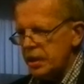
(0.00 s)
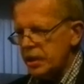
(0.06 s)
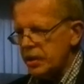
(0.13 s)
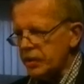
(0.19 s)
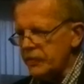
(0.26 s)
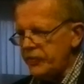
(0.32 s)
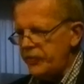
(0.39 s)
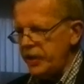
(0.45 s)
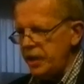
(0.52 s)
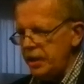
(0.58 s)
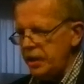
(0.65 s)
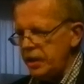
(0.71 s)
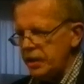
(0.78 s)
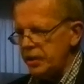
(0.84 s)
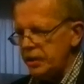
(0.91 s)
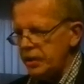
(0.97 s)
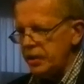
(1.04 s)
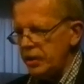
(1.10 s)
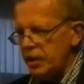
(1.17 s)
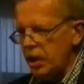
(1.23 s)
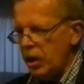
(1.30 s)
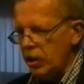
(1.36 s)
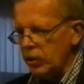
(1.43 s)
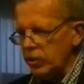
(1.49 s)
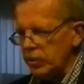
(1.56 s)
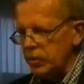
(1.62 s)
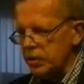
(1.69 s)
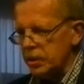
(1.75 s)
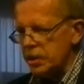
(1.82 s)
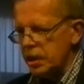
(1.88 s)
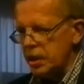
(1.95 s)
convenient
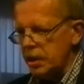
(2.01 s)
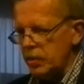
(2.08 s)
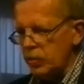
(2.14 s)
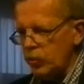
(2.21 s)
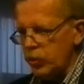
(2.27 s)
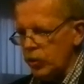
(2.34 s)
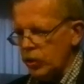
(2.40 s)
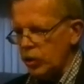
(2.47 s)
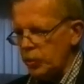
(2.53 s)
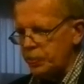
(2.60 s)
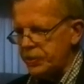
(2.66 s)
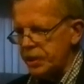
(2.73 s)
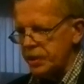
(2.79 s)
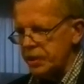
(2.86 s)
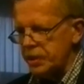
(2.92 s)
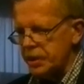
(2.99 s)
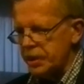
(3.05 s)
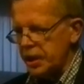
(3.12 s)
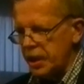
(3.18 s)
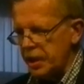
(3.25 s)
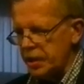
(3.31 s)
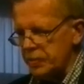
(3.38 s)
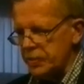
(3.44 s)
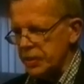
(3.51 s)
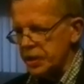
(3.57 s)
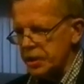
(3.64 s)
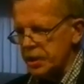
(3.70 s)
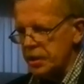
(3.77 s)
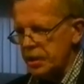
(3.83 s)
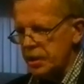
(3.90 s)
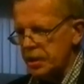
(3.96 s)
holes in warped times,